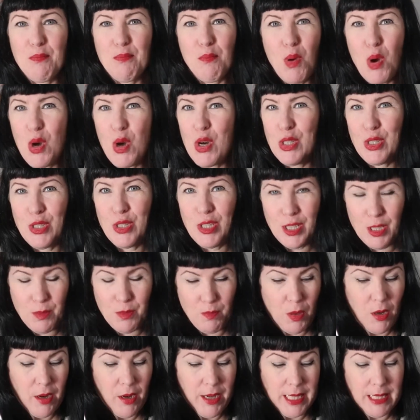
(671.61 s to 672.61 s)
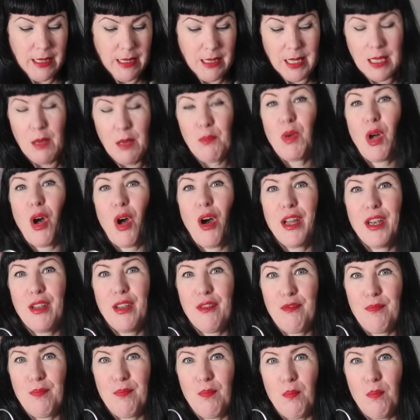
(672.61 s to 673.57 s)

murdered by some kind of